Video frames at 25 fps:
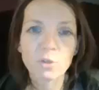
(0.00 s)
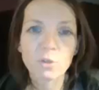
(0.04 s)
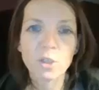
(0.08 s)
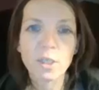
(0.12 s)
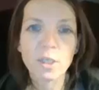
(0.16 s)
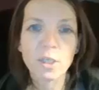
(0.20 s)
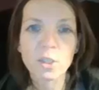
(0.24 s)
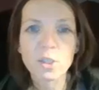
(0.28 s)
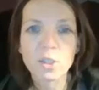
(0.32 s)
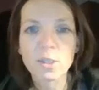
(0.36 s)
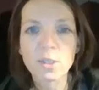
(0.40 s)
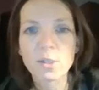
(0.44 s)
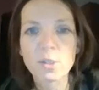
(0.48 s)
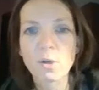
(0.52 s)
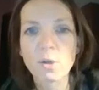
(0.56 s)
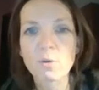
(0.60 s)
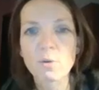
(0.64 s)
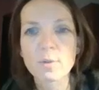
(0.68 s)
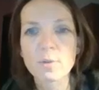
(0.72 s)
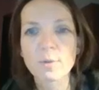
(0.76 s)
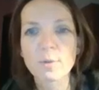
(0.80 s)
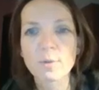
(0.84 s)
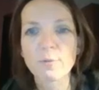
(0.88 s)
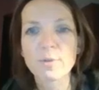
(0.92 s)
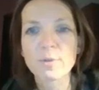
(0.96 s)
change these
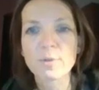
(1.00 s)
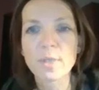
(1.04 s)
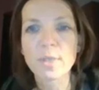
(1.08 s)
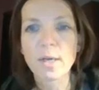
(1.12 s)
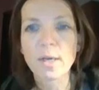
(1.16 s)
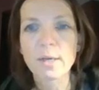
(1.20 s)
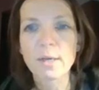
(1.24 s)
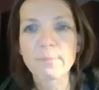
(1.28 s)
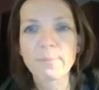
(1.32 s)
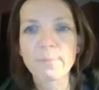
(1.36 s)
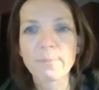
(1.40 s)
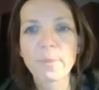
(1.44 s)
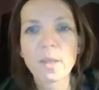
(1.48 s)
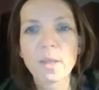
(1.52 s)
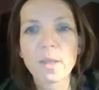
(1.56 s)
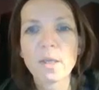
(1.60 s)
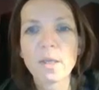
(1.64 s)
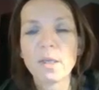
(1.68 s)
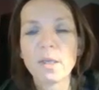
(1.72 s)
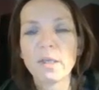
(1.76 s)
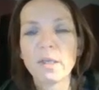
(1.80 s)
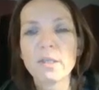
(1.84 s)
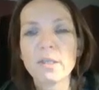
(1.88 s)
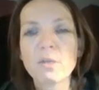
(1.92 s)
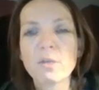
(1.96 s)
codes over time.
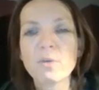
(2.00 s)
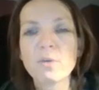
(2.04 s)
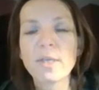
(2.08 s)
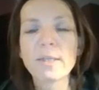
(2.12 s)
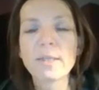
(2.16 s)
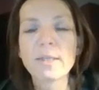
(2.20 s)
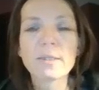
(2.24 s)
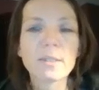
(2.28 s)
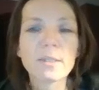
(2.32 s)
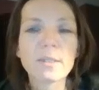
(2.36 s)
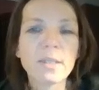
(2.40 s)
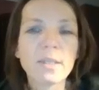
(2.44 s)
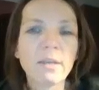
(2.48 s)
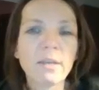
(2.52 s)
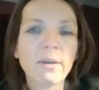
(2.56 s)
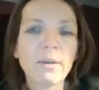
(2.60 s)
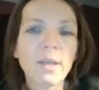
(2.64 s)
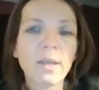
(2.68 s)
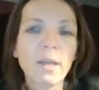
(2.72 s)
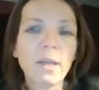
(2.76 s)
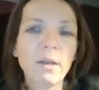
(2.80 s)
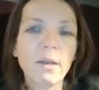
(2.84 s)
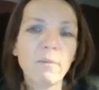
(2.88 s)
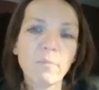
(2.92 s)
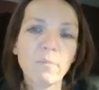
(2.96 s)
So density,
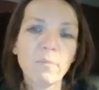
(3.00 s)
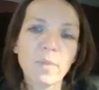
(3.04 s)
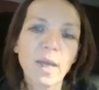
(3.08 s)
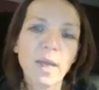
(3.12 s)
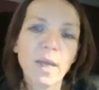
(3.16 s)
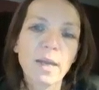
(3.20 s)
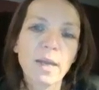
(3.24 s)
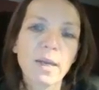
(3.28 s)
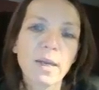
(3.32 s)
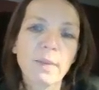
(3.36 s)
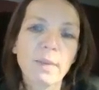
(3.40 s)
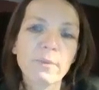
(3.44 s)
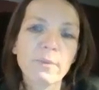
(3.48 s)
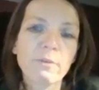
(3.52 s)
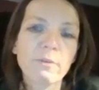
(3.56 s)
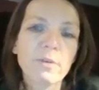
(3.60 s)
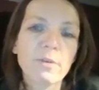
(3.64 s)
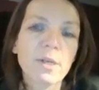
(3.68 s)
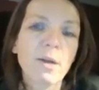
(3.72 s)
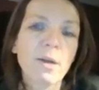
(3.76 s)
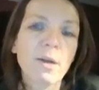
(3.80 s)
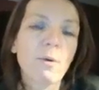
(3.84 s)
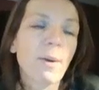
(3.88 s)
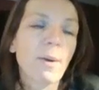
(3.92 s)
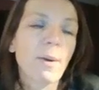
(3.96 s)
that number will
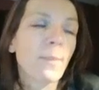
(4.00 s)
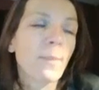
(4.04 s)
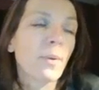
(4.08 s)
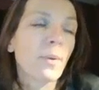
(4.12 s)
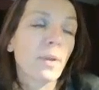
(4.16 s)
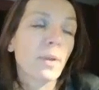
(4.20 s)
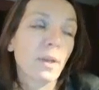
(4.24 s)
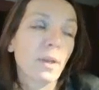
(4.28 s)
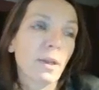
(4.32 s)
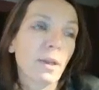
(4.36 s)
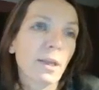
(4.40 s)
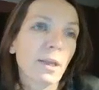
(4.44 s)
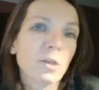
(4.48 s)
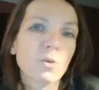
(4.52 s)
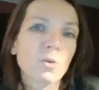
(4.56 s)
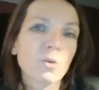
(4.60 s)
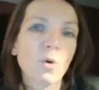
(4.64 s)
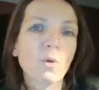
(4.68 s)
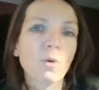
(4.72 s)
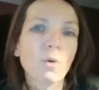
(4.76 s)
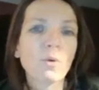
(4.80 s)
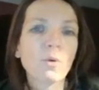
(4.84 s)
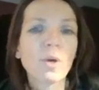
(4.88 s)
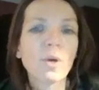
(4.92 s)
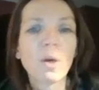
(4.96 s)
go up later
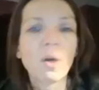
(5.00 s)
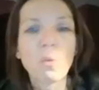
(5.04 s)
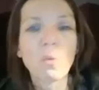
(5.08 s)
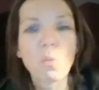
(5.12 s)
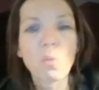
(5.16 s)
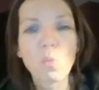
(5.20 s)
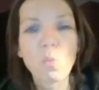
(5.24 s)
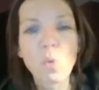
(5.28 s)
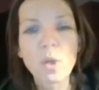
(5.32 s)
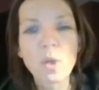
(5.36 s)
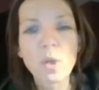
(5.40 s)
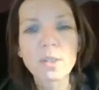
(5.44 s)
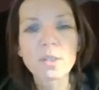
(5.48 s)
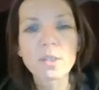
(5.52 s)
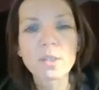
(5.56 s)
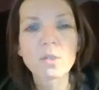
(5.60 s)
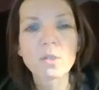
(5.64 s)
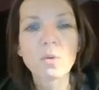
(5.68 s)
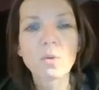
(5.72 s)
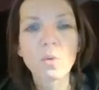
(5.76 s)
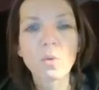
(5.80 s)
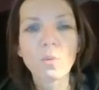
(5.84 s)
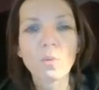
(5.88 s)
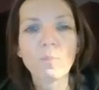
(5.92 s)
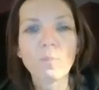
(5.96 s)
on once
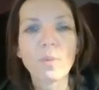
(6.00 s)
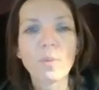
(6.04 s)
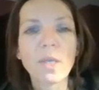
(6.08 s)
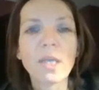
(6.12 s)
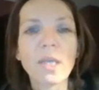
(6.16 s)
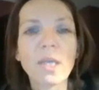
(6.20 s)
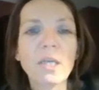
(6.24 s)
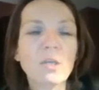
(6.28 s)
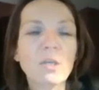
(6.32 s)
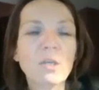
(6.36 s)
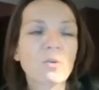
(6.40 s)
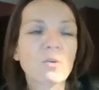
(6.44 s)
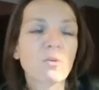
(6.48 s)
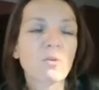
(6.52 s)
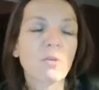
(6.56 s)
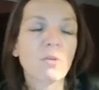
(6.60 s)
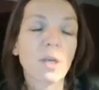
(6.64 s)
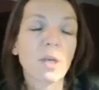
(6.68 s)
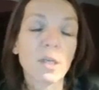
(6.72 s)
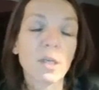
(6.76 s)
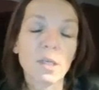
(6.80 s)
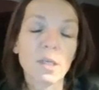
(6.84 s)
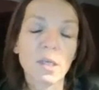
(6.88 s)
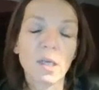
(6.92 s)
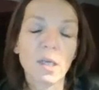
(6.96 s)
you begin to
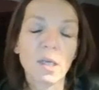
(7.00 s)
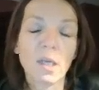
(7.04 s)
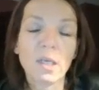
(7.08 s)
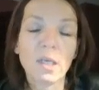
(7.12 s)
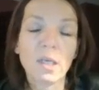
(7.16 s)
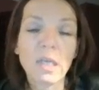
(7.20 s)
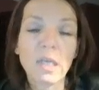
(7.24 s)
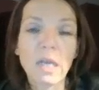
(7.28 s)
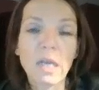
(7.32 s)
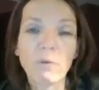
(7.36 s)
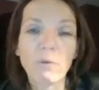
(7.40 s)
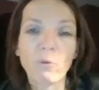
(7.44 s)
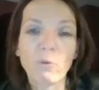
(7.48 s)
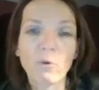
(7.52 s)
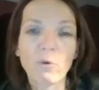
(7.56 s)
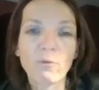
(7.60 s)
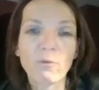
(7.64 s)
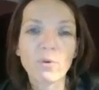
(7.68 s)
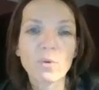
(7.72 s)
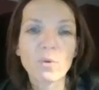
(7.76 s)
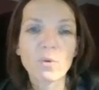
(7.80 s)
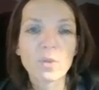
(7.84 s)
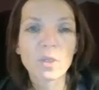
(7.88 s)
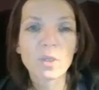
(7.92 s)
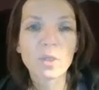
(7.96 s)
create network
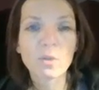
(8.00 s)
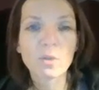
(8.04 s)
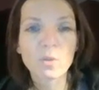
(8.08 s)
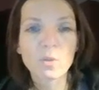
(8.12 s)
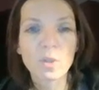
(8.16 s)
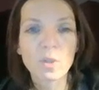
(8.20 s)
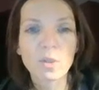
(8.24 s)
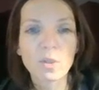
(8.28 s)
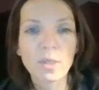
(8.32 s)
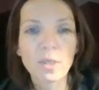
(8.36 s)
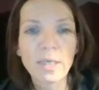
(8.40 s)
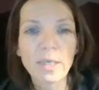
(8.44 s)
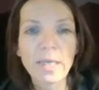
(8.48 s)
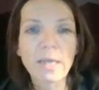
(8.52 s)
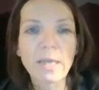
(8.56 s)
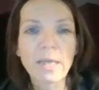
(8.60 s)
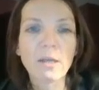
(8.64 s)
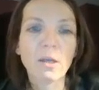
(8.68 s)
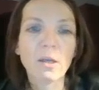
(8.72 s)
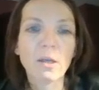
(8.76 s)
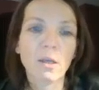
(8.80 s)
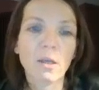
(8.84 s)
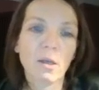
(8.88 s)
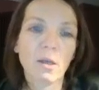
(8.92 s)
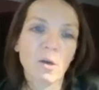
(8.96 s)
views and you
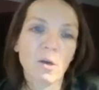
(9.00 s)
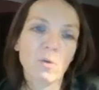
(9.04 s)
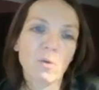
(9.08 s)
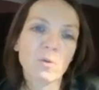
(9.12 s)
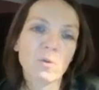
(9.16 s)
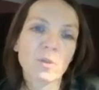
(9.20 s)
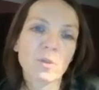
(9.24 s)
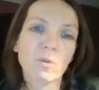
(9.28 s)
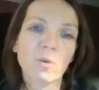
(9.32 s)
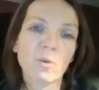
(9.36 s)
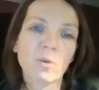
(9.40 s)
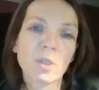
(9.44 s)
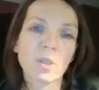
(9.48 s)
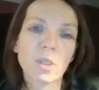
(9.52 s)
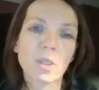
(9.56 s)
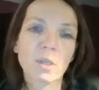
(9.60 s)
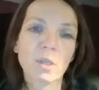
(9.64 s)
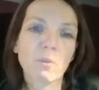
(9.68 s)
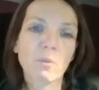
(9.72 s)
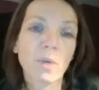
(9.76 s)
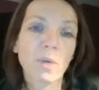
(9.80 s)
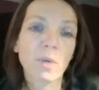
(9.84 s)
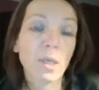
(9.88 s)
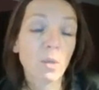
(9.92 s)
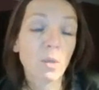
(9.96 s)
link codes to each other
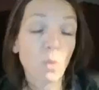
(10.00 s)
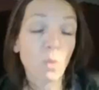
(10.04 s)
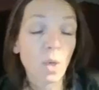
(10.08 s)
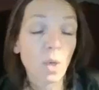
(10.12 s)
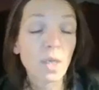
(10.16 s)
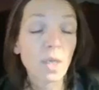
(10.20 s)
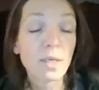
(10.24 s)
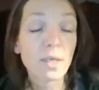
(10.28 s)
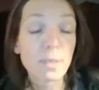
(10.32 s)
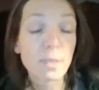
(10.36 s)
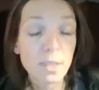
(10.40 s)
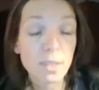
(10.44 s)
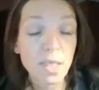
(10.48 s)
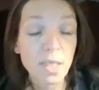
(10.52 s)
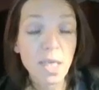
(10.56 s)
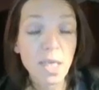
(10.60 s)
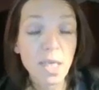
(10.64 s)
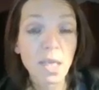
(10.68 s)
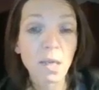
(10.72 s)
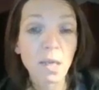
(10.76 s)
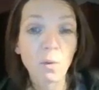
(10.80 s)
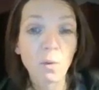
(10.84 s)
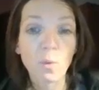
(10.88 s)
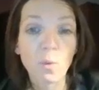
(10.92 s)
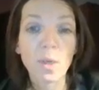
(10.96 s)
when you
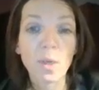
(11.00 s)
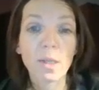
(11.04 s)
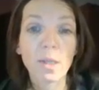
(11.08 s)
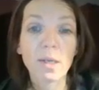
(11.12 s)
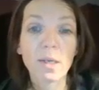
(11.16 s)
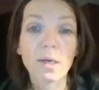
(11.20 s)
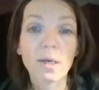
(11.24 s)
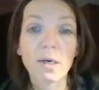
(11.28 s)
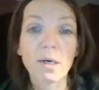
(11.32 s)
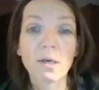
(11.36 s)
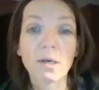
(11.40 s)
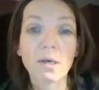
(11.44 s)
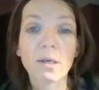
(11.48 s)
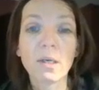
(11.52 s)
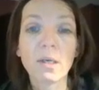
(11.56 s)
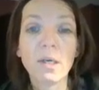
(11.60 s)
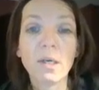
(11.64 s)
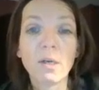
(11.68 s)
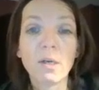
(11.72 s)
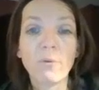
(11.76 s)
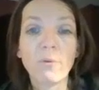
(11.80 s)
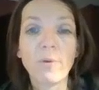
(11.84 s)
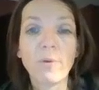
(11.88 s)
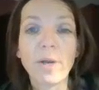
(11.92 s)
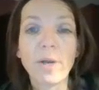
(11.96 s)
see where there are
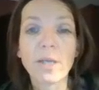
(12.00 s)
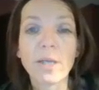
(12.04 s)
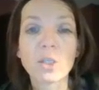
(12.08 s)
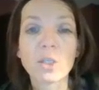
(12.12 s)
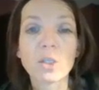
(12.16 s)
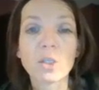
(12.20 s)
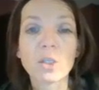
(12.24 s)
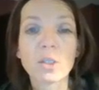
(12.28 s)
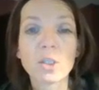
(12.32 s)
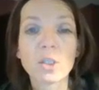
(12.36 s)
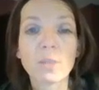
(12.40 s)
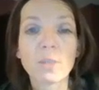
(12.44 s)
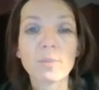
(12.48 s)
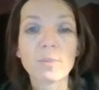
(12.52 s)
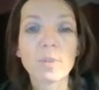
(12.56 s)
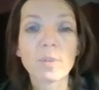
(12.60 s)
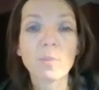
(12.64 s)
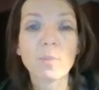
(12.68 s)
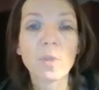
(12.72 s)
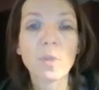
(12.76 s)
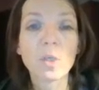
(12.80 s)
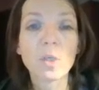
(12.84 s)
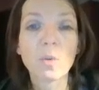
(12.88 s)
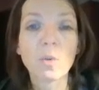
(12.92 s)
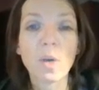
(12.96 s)
relationships
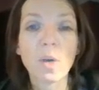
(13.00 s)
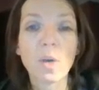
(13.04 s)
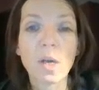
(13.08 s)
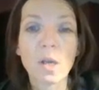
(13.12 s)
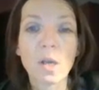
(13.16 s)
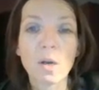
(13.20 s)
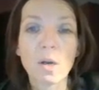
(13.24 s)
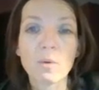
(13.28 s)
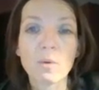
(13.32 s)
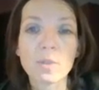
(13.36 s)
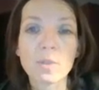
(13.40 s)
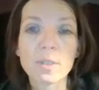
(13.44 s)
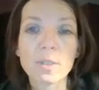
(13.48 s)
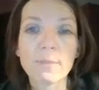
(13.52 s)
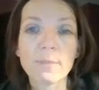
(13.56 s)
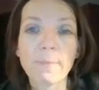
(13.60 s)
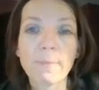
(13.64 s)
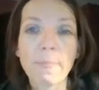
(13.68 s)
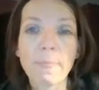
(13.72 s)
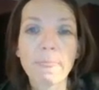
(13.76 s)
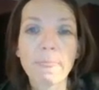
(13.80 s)
between codes.